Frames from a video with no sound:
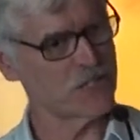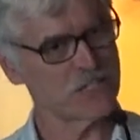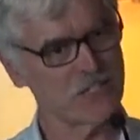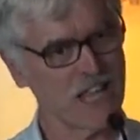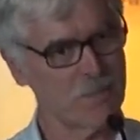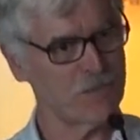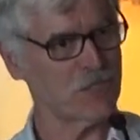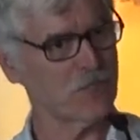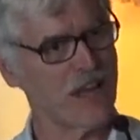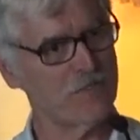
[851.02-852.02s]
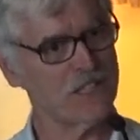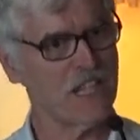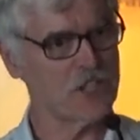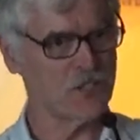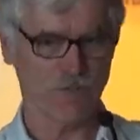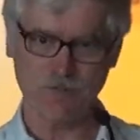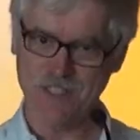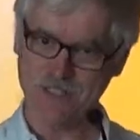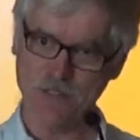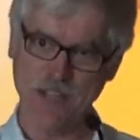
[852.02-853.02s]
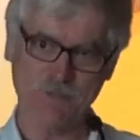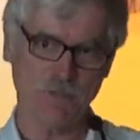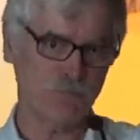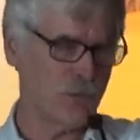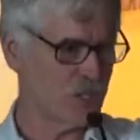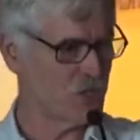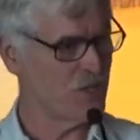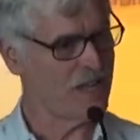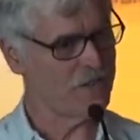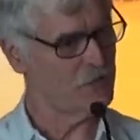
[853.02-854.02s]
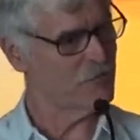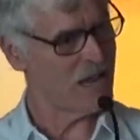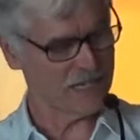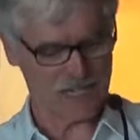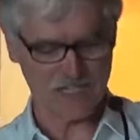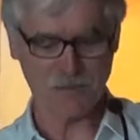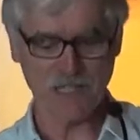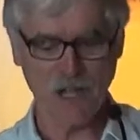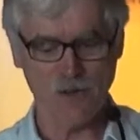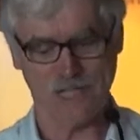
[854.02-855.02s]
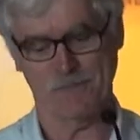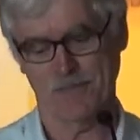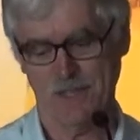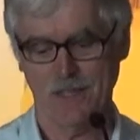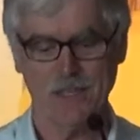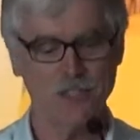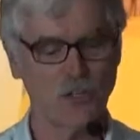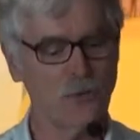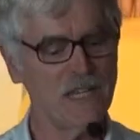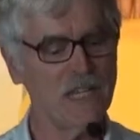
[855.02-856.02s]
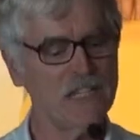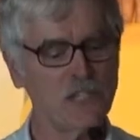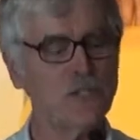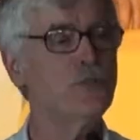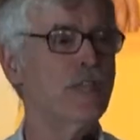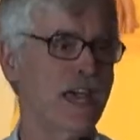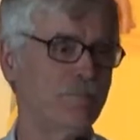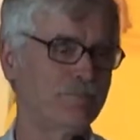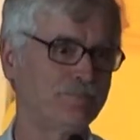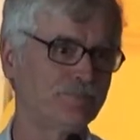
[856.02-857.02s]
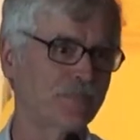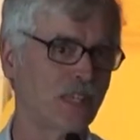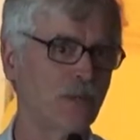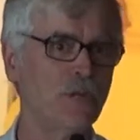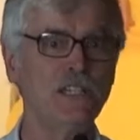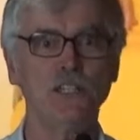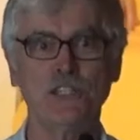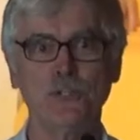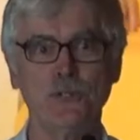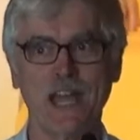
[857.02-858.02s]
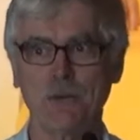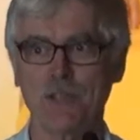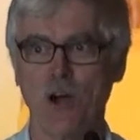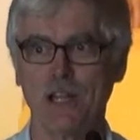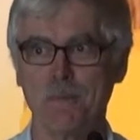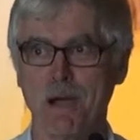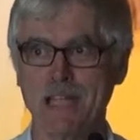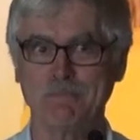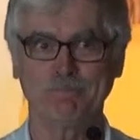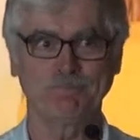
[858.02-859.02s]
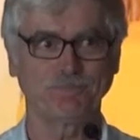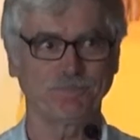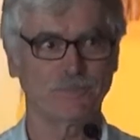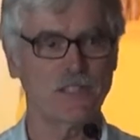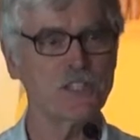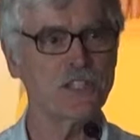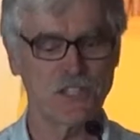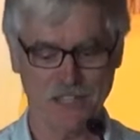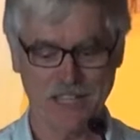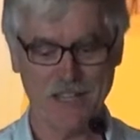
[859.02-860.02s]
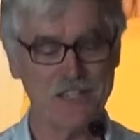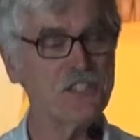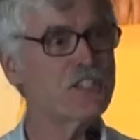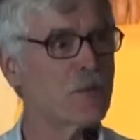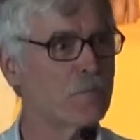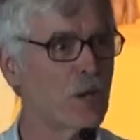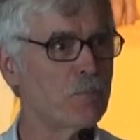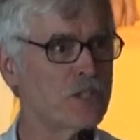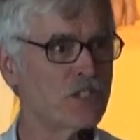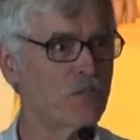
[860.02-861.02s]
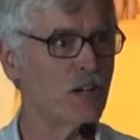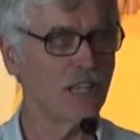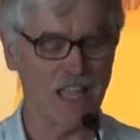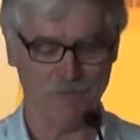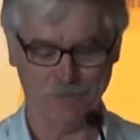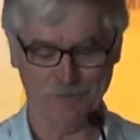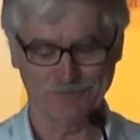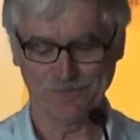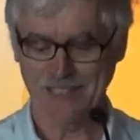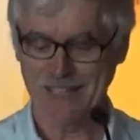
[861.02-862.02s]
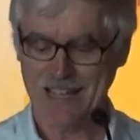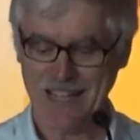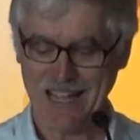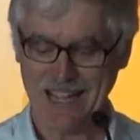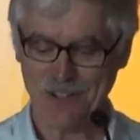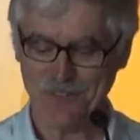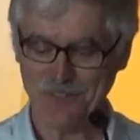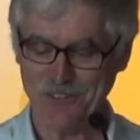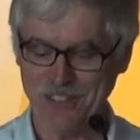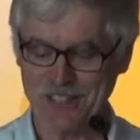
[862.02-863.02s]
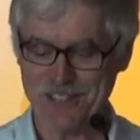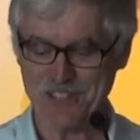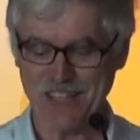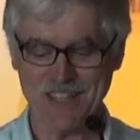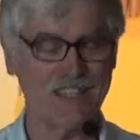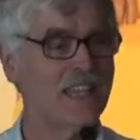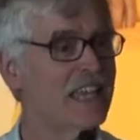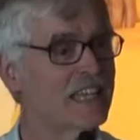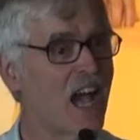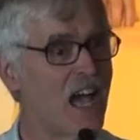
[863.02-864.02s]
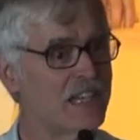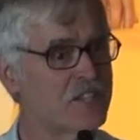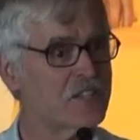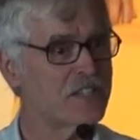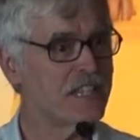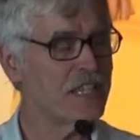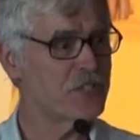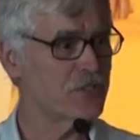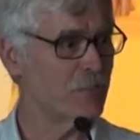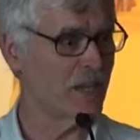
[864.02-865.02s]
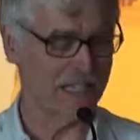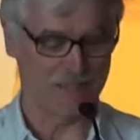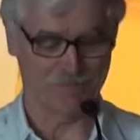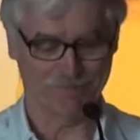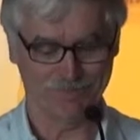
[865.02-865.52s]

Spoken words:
escape this gravitational field. You have to push. Your rocket has to be going. So we need to do that. We need to do that with all our might. This is the purpose of our life. I often say that God isn't the Easter Bunny.